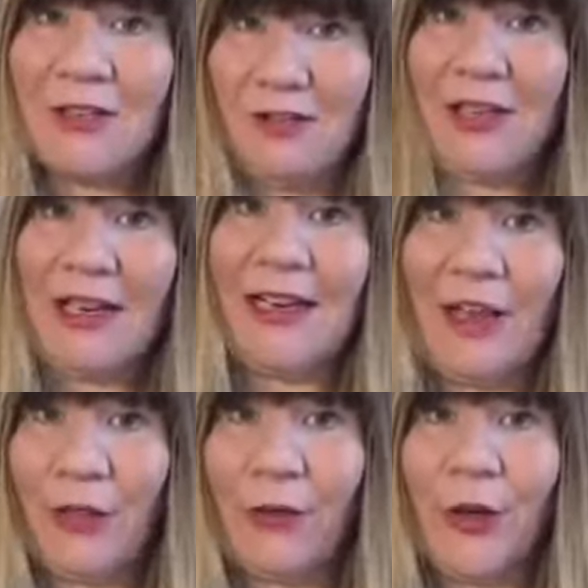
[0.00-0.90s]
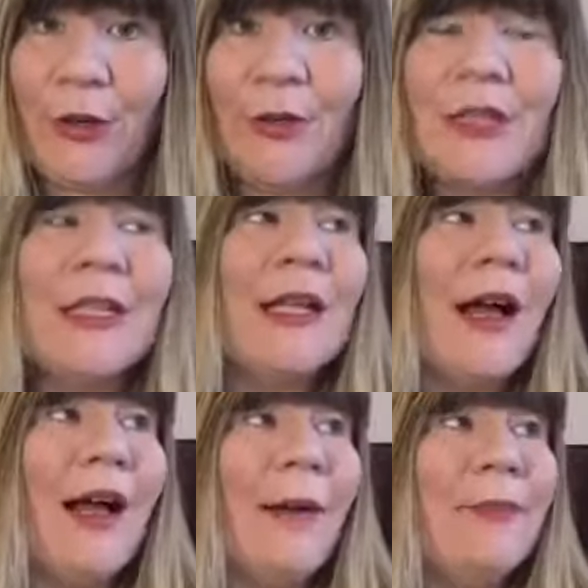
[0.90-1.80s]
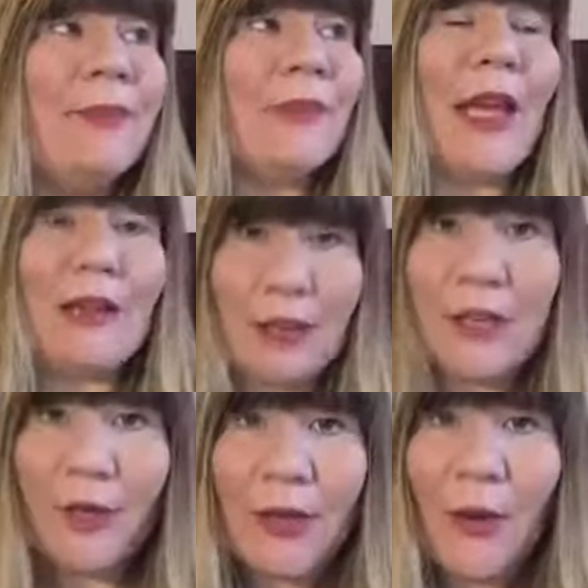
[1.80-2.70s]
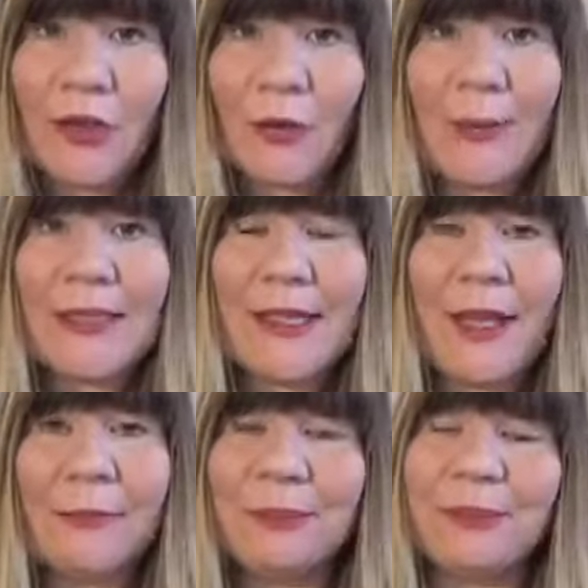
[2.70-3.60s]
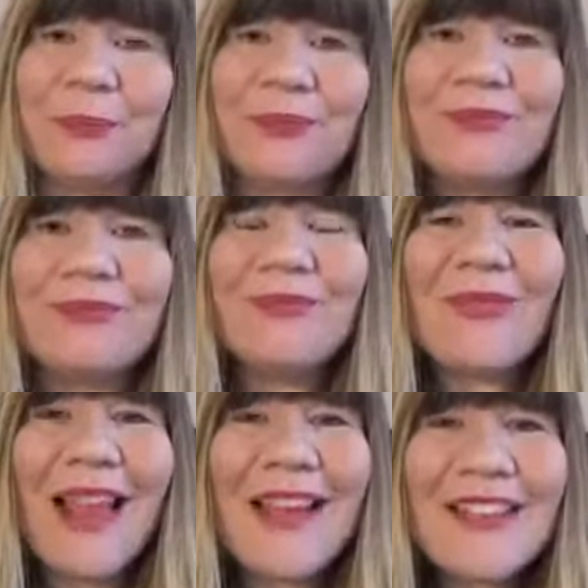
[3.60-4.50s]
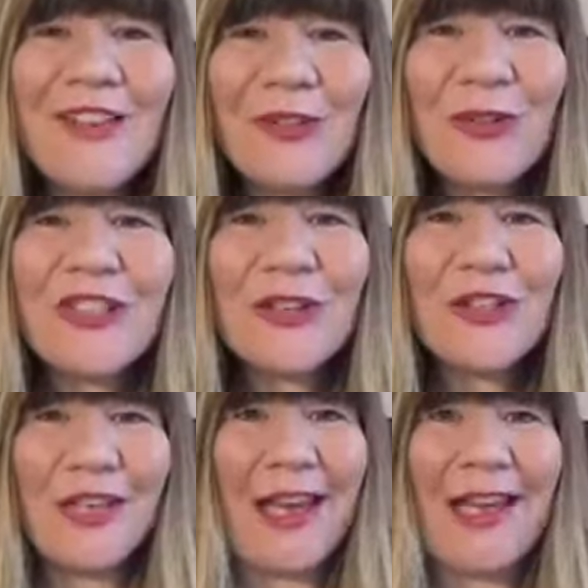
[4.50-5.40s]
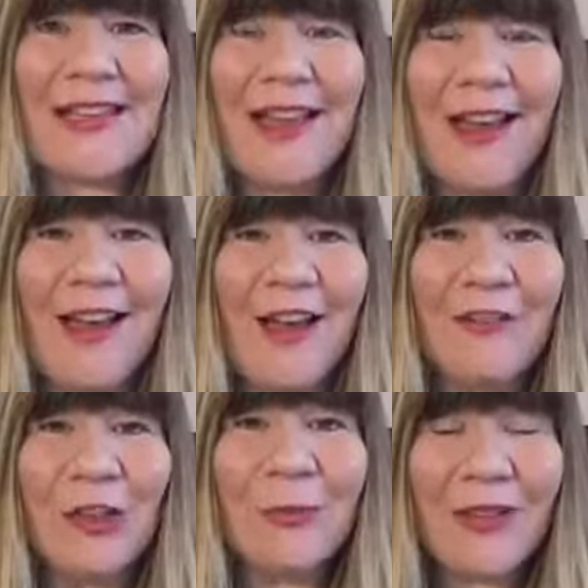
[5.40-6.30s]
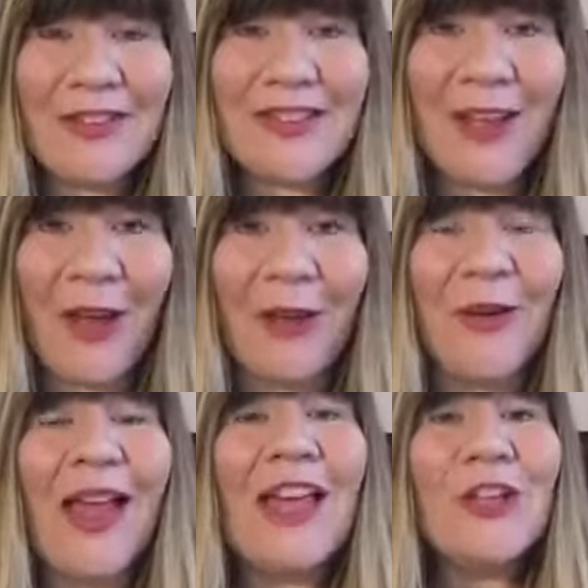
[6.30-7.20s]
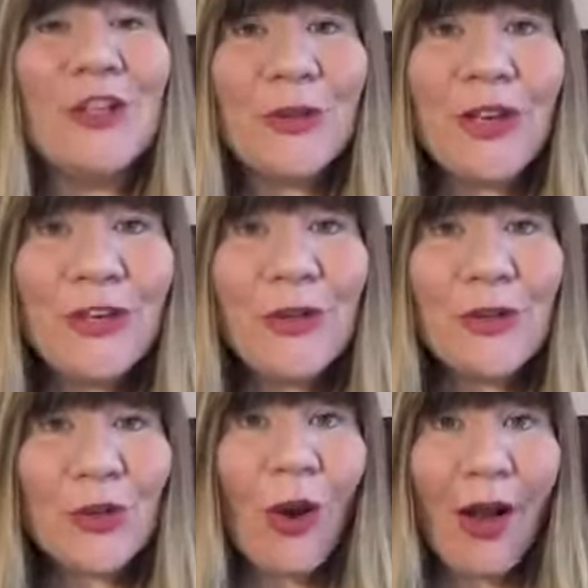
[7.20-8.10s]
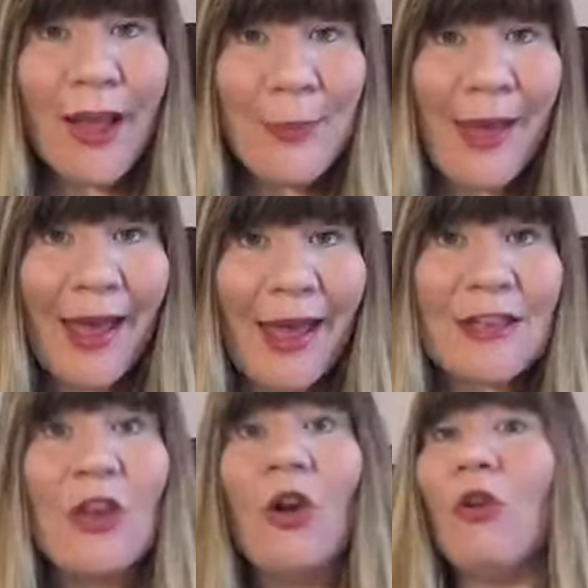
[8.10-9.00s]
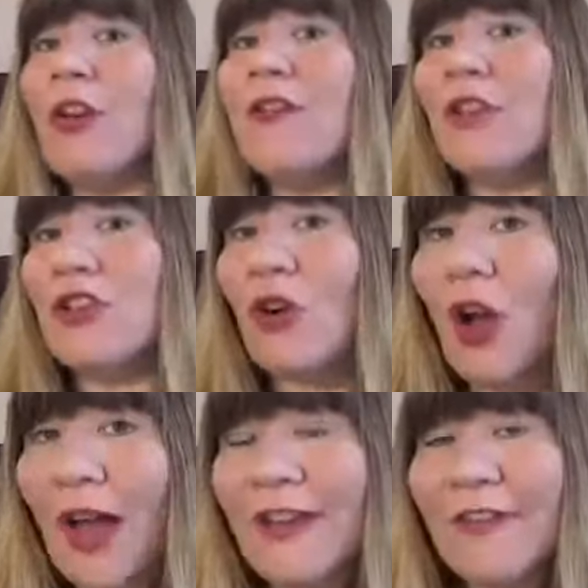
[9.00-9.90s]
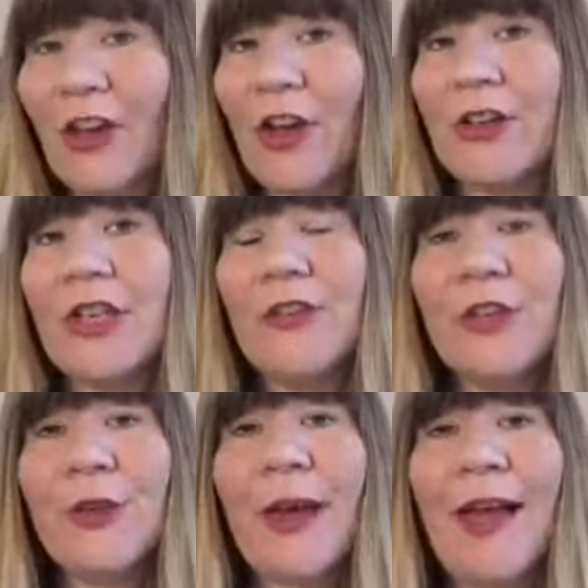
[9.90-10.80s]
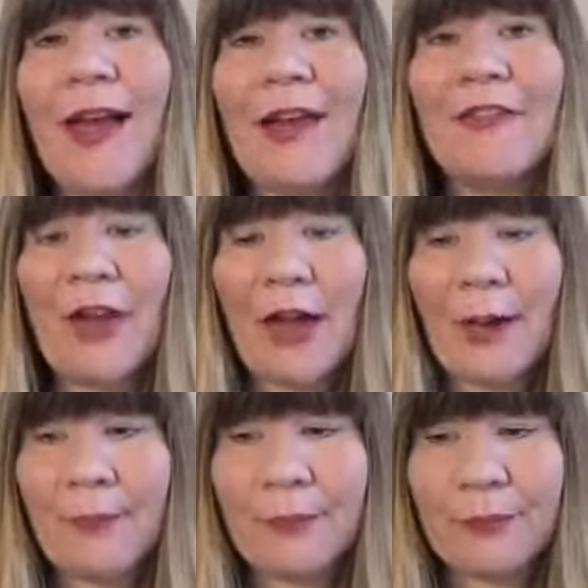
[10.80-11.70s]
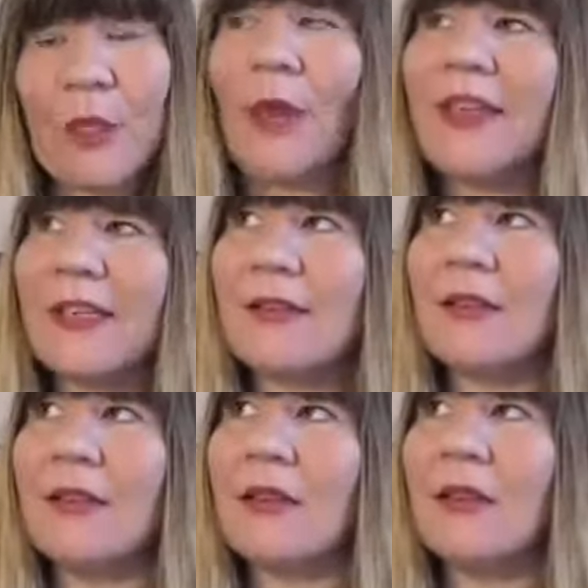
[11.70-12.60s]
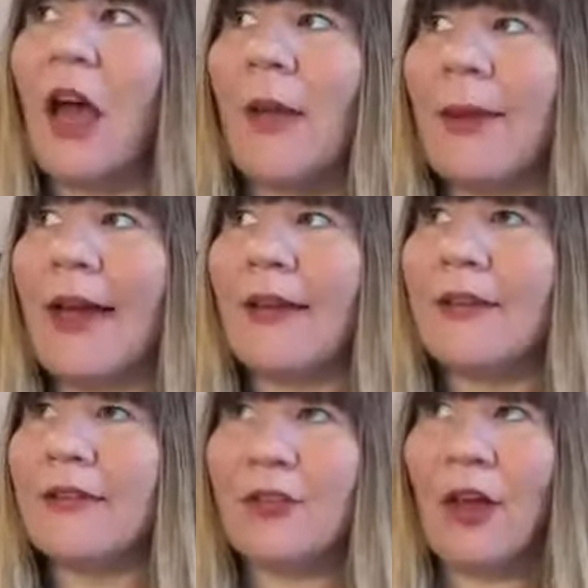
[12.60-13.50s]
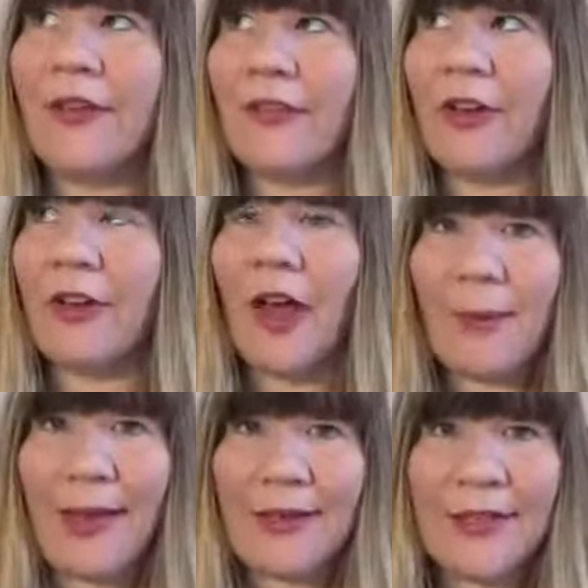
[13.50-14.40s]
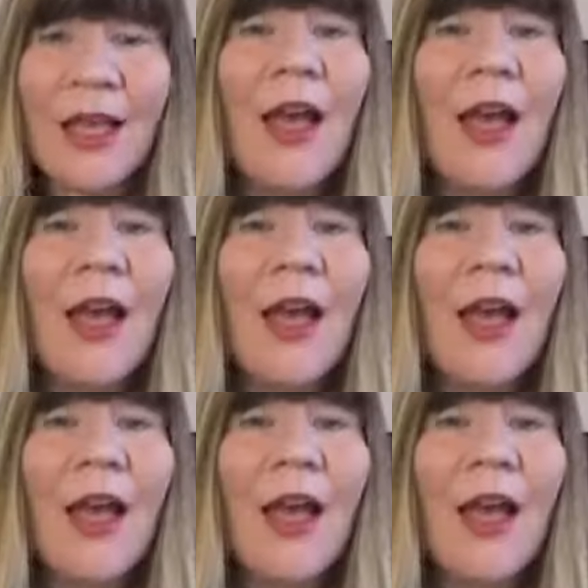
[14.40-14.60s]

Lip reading: to click through and go on your website. As I've also shared a few months ago, you can use your iPad or even your iPhone if you have, I think it's just iPad, it's not iPhone, iPad.